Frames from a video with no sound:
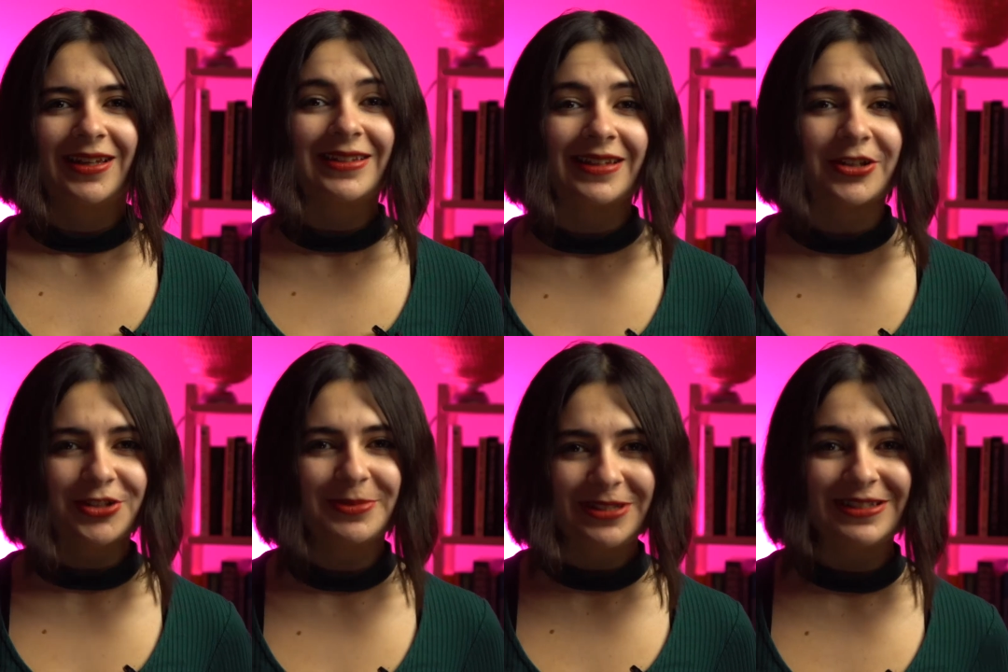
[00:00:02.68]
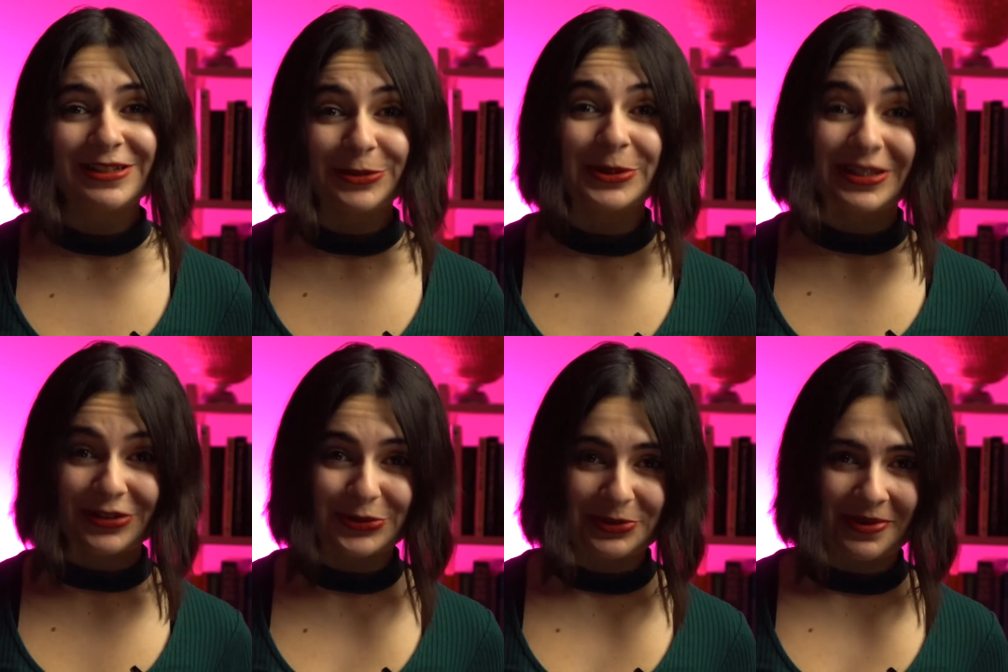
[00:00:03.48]
It's LGBTQ
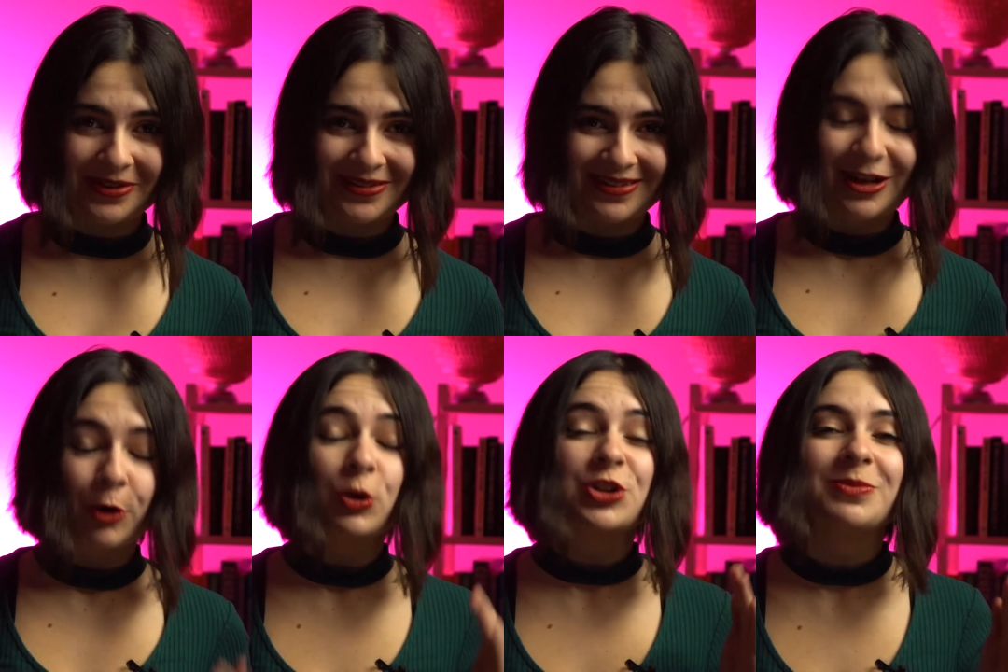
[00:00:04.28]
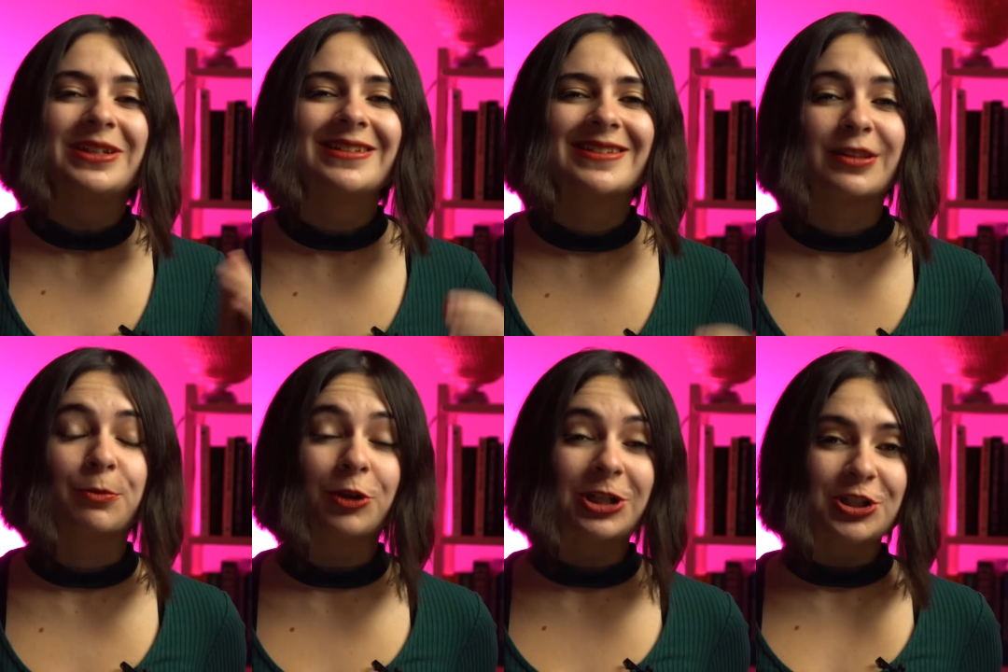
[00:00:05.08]
History Month, which means that the
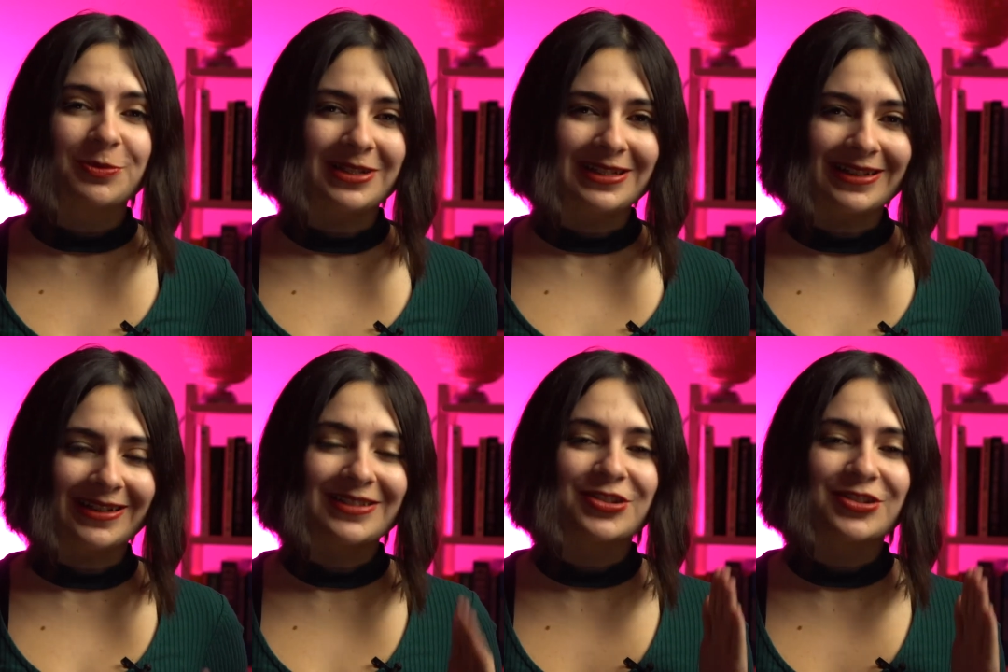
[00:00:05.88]
British media is